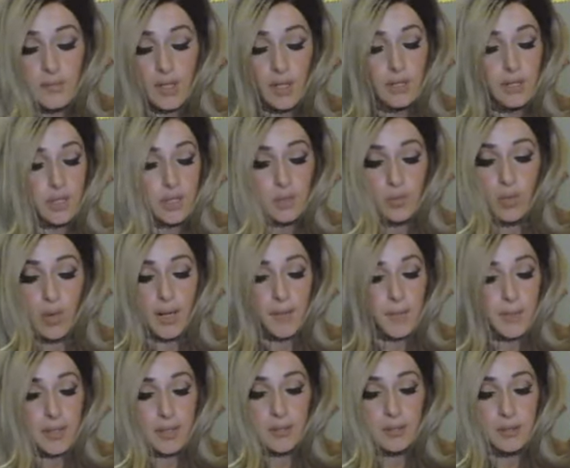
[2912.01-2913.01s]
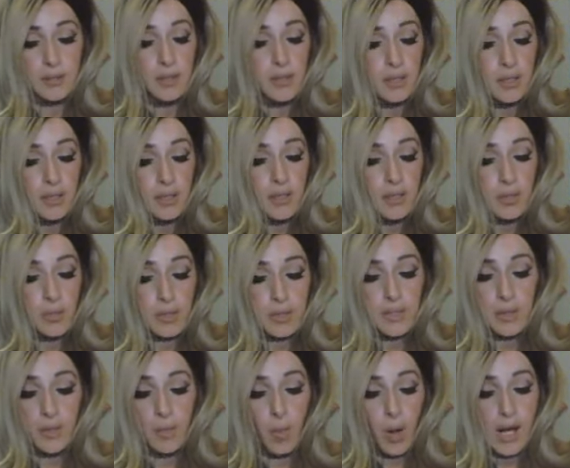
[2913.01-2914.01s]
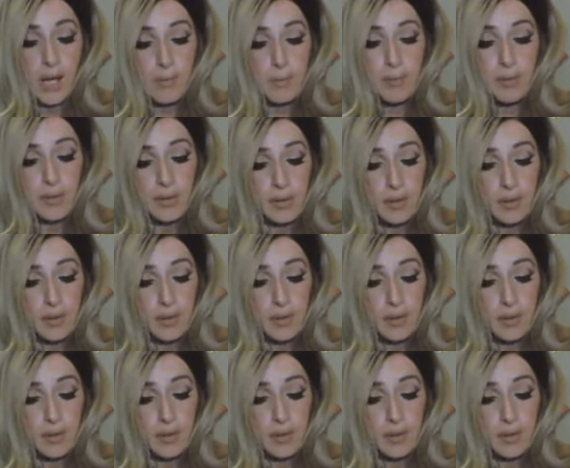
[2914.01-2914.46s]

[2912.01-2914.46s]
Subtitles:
just wipe it with a wipe